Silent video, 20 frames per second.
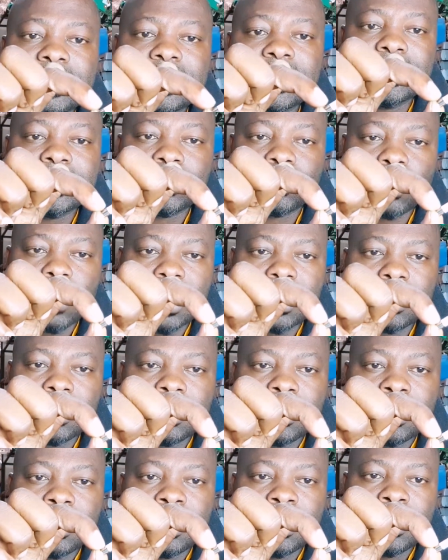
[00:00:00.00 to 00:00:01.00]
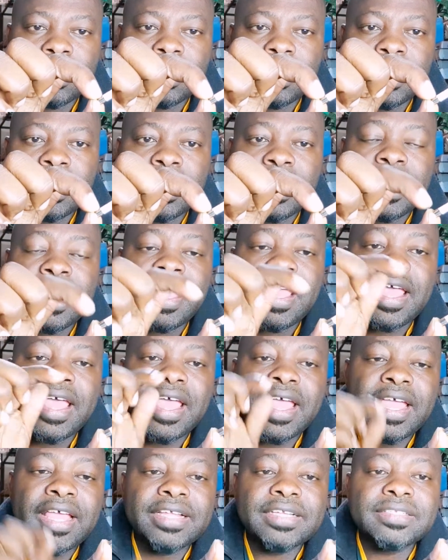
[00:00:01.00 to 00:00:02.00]
this one,
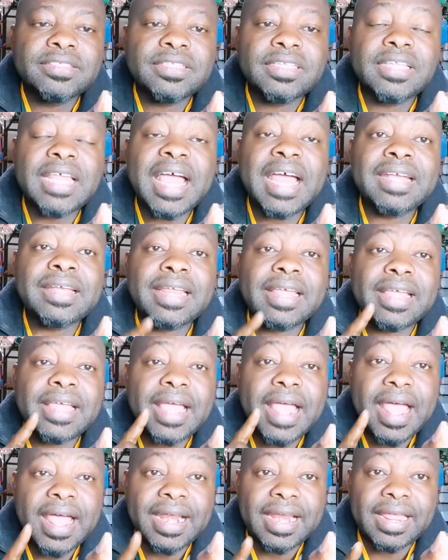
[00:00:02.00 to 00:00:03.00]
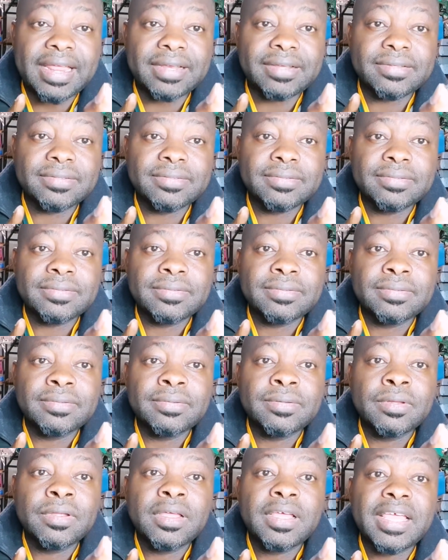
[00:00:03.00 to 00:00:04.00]
and that current
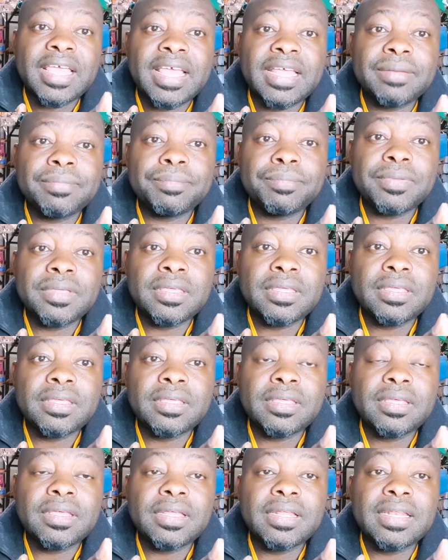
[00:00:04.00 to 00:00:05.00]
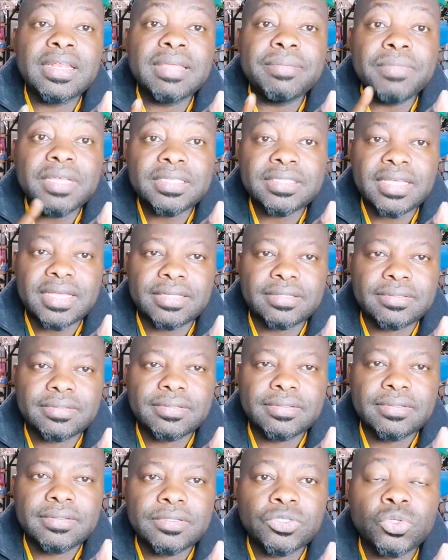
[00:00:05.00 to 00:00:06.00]
can be limited.
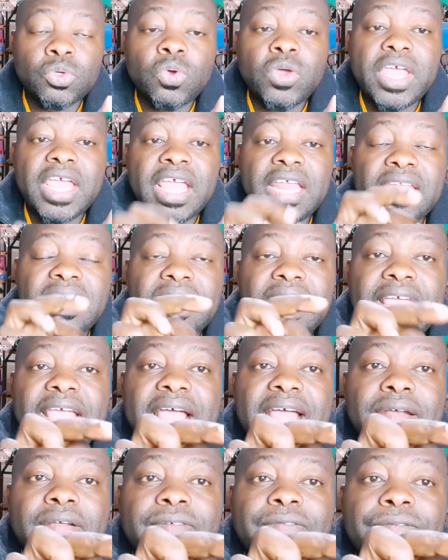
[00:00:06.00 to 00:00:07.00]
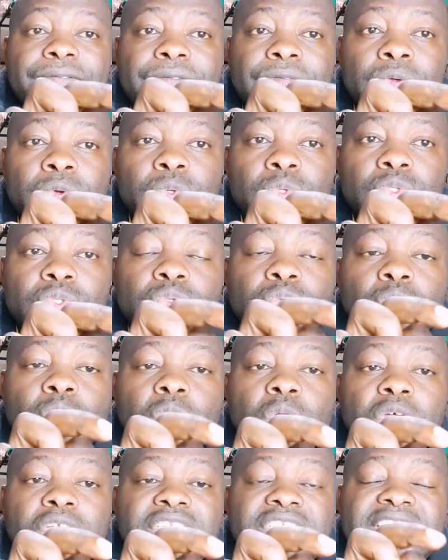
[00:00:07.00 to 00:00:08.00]
So any kind of fuse
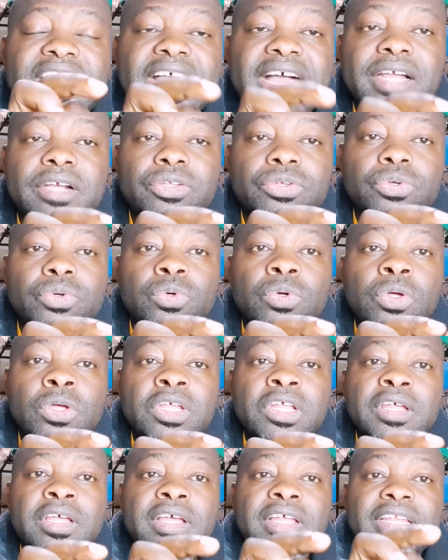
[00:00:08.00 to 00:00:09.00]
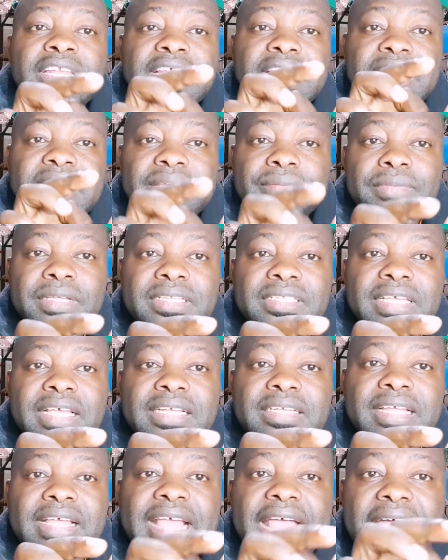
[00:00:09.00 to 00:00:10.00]
will tell you the
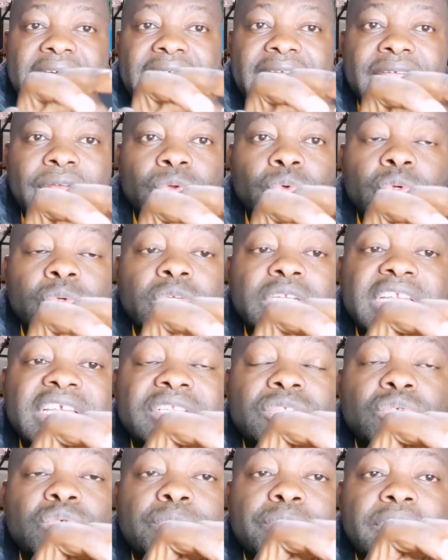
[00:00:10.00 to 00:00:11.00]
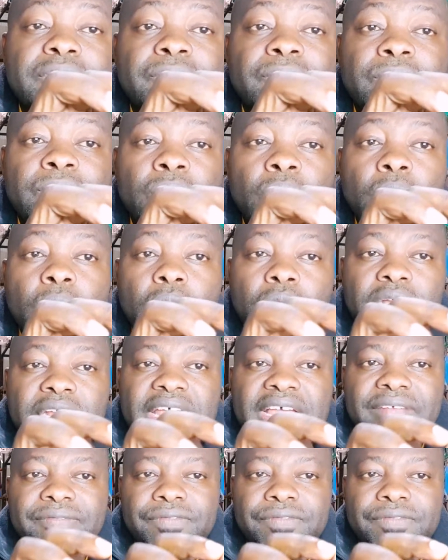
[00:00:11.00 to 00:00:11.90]
limited current will need to be flow on that